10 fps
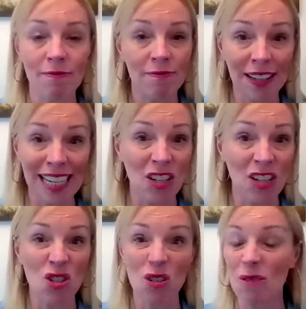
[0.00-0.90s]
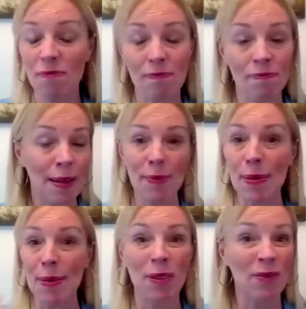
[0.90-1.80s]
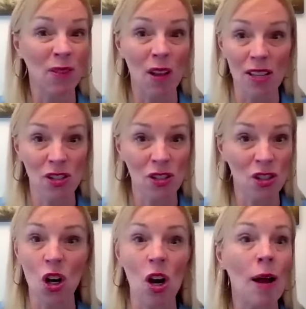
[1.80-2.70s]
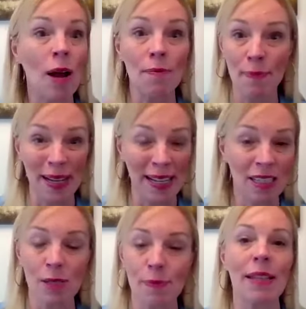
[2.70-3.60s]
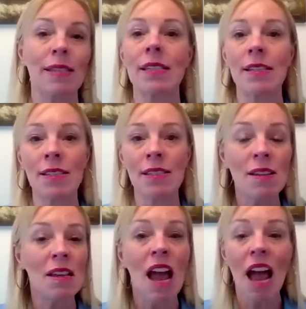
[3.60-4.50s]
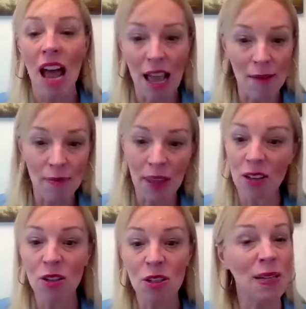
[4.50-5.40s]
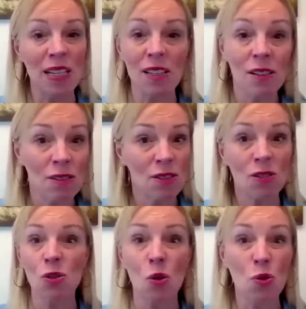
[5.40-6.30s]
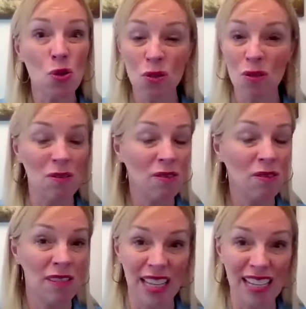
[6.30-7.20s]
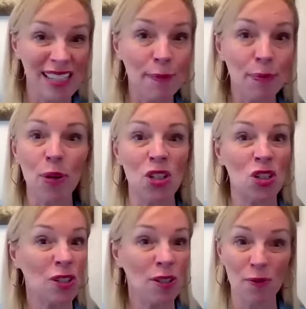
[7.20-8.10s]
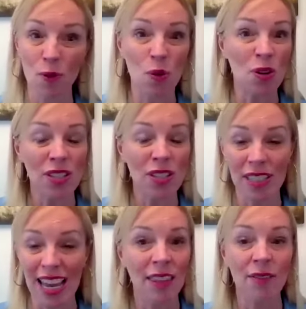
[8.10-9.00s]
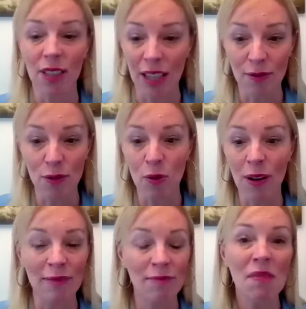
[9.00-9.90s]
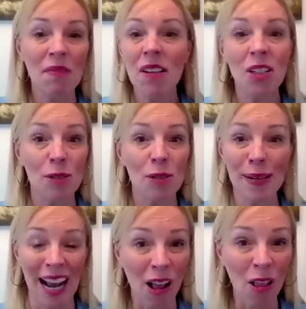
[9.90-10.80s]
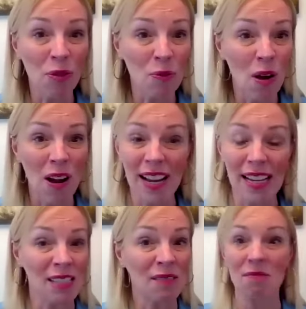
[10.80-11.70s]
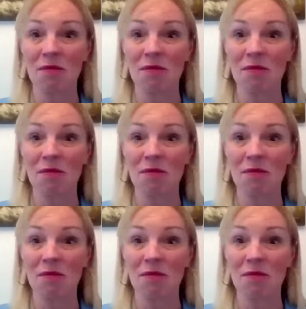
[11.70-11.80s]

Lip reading: Financial, maybe people have lost a job, big expenses. It could be social, think separation, divorce, a death of a loved one. It could be health-wise.